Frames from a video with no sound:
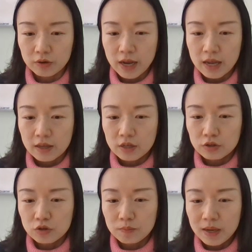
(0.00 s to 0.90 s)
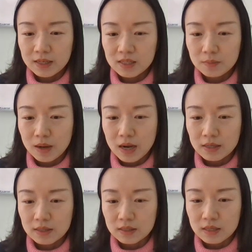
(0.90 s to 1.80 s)
Okay, to
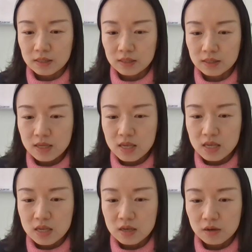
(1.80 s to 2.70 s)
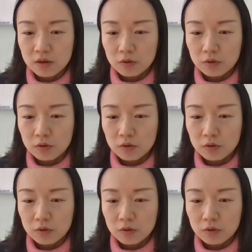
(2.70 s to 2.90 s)
maximize this z,